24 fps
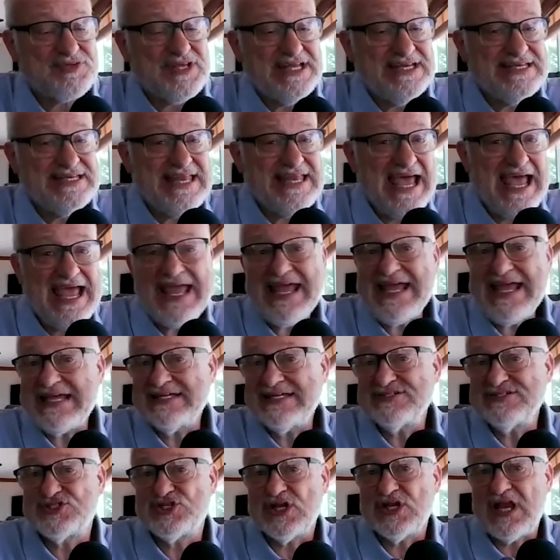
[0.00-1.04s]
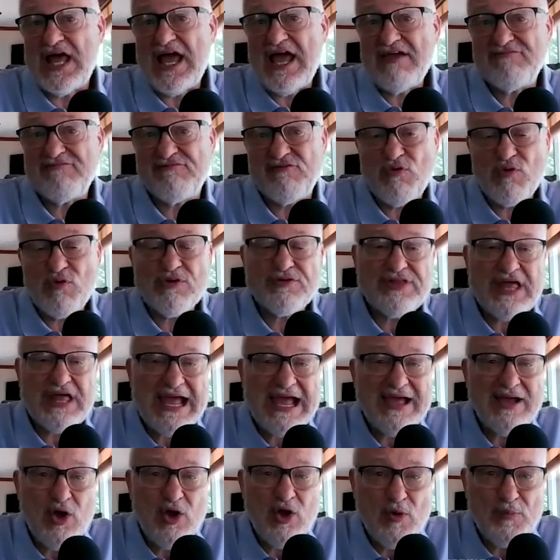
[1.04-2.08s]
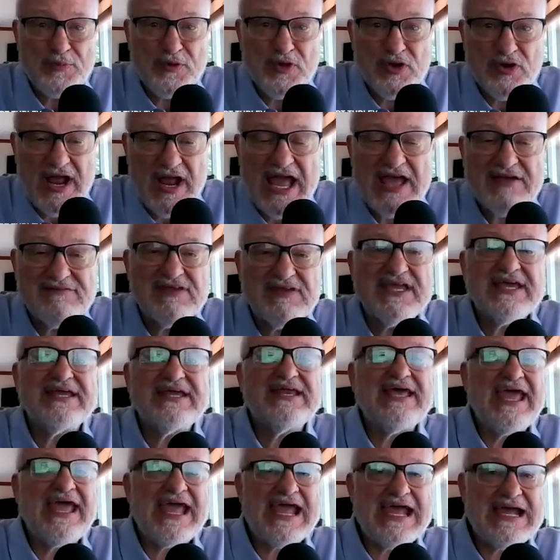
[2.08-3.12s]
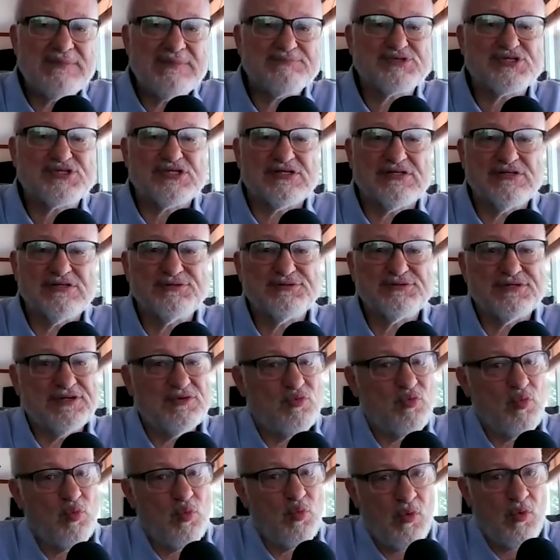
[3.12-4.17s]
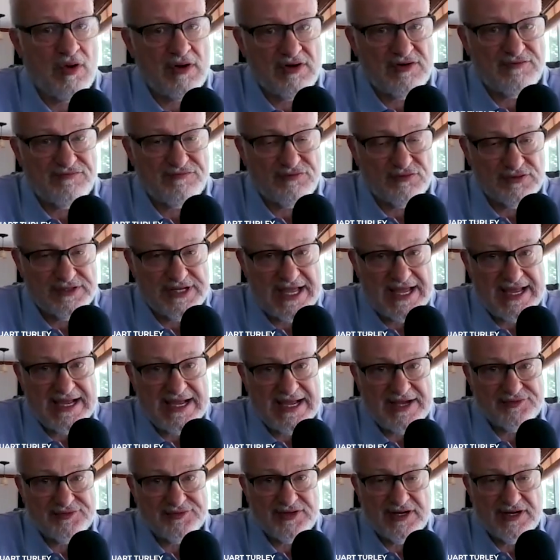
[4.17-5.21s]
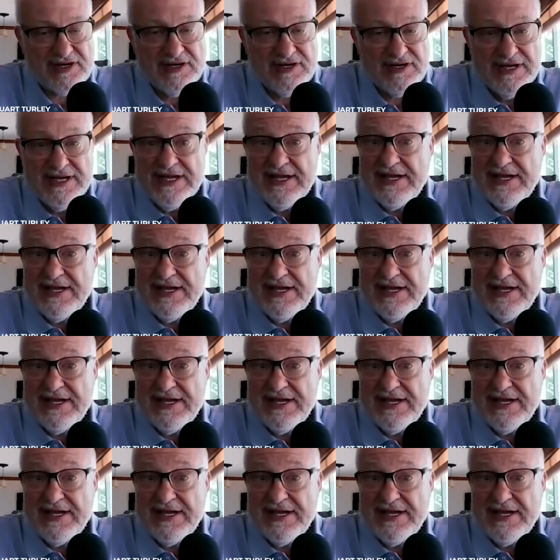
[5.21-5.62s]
Today is July 4th. I hope you're having an absolutely wonderful day out there.